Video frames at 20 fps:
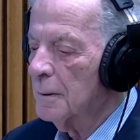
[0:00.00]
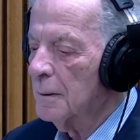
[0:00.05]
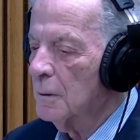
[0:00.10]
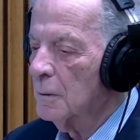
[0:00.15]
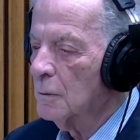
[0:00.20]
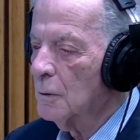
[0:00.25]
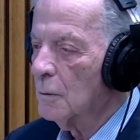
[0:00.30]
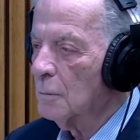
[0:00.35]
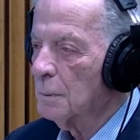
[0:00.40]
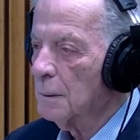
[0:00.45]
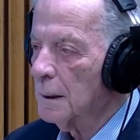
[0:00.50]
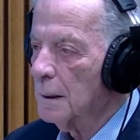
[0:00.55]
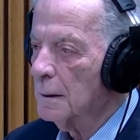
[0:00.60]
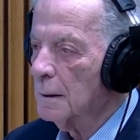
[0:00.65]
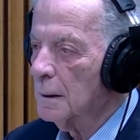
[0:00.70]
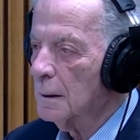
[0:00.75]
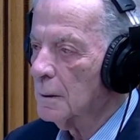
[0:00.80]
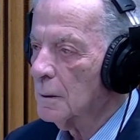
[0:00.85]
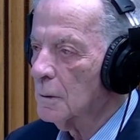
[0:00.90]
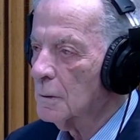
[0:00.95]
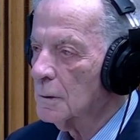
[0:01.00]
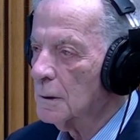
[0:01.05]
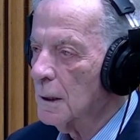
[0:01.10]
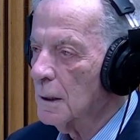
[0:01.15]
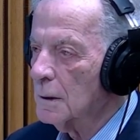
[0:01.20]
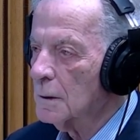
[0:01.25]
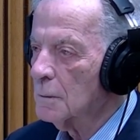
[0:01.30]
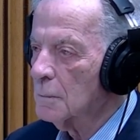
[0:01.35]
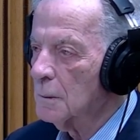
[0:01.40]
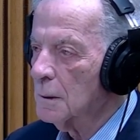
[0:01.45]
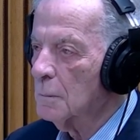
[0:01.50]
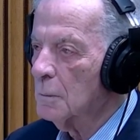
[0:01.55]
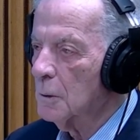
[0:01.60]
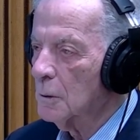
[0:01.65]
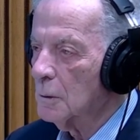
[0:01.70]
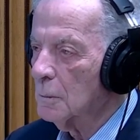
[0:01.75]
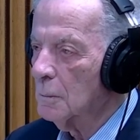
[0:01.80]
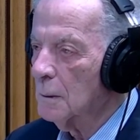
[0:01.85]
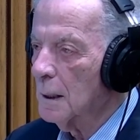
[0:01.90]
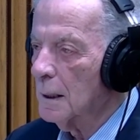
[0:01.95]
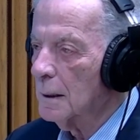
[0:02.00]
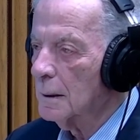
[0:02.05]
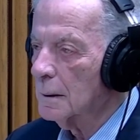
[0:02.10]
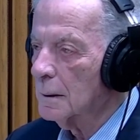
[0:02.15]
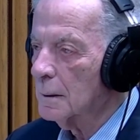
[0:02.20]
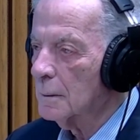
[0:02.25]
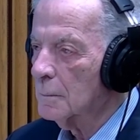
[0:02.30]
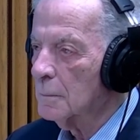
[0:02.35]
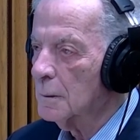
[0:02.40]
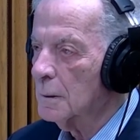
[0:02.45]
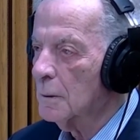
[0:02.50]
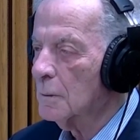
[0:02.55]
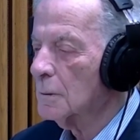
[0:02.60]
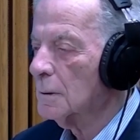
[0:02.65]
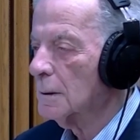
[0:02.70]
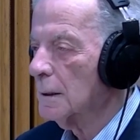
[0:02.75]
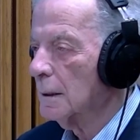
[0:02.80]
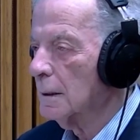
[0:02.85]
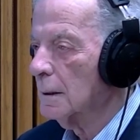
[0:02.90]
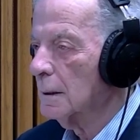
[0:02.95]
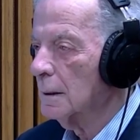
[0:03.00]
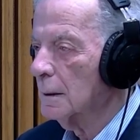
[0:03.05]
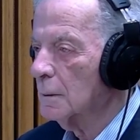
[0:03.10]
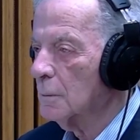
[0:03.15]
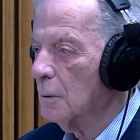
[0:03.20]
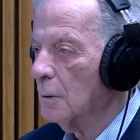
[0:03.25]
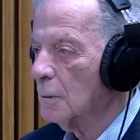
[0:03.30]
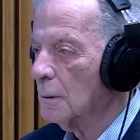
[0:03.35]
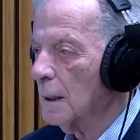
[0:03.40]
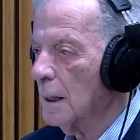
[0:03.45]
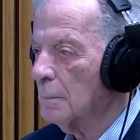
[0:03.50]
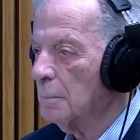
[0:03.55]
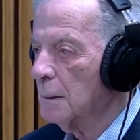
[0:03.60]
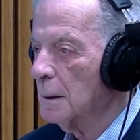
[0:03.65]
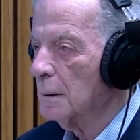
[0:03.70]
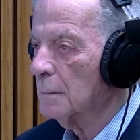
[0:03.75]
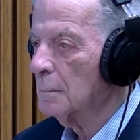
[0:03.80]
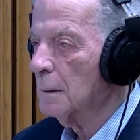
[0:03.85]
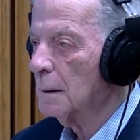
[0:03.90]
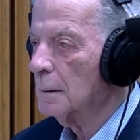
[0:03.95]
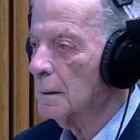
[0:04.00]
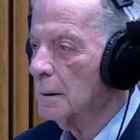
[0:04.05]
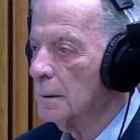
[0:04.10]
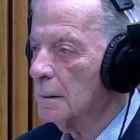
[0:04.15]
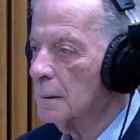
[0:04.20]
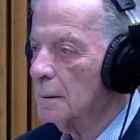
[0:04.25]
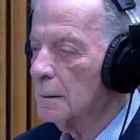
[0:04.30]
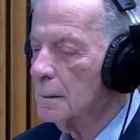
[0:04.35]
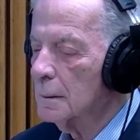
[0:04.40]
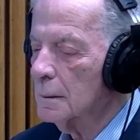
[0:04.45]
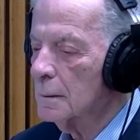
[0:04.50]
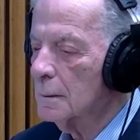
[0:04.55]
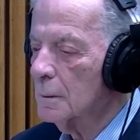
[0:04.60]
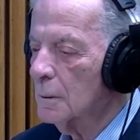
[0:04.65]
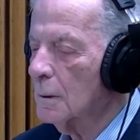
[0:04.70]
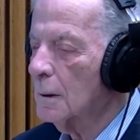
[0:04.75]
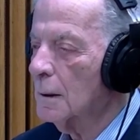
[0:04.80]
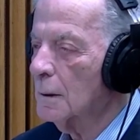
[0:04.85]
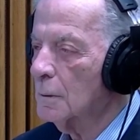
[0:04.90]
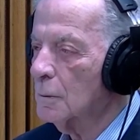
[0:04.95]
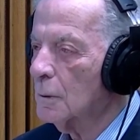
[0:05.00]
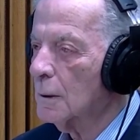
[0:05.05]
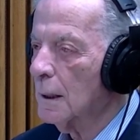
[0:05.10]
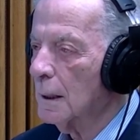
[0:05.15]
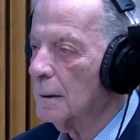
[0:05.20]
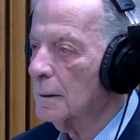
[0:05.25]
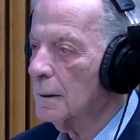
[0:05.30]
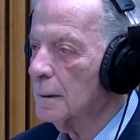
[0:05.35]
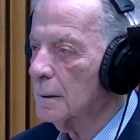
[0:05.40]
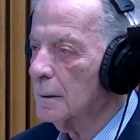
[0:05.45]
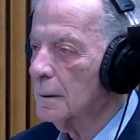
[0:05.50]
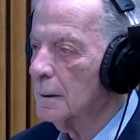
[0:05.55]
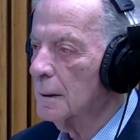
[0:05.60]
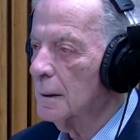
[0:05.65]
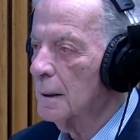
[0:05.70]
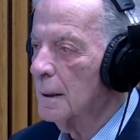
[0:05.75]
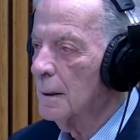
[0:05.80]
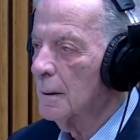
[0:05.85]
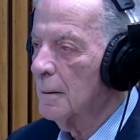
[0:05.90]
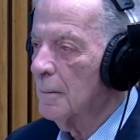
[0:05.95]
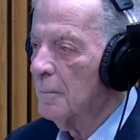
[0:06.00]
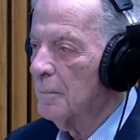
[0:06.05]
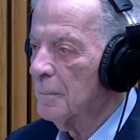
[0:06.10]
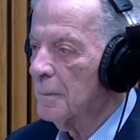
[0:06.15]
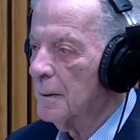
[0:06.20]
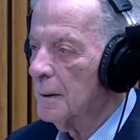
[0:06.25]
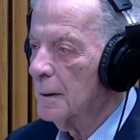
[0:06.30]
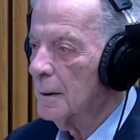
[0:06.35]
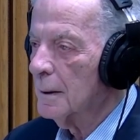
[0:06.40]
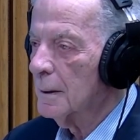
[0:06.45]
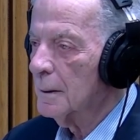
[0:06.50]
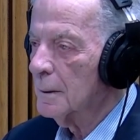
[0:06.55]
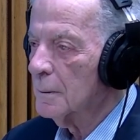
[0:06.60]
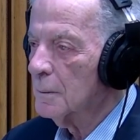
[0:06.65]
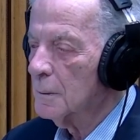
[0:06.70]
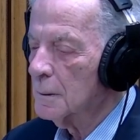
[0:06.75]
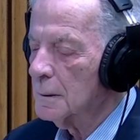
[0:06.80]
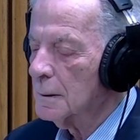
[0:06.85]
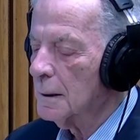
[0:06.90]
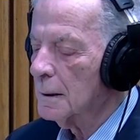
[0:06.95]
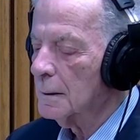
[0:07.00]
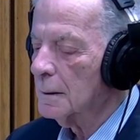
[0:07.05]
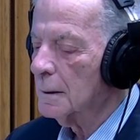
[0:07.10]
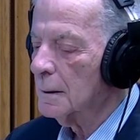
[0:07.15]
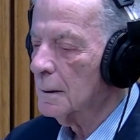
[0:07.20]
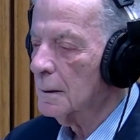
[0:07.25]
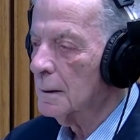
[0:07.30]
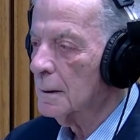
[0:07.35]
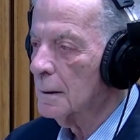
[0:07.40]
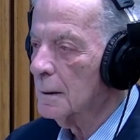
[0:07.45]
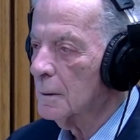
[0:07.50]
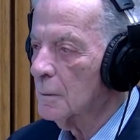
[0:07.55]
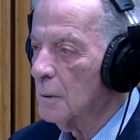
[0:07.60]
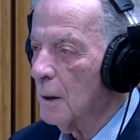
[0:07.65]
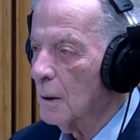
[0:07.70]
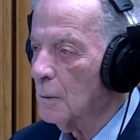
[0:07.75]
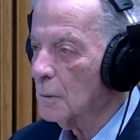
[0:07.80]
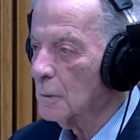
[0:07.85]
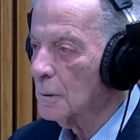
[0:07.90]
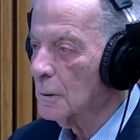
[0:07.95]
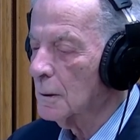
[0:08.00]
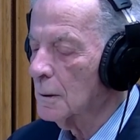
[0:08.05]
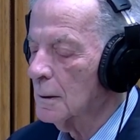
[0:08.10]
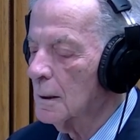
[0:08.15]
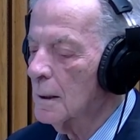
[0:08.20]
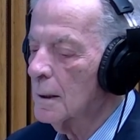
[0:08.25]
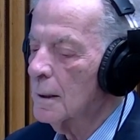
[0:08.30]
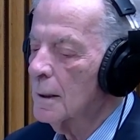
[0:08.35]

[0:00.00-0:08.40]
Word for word: you don't begin a negotiation with the bottom line. We don't say it won't happen, but it, you need to get there uh, through a certain route.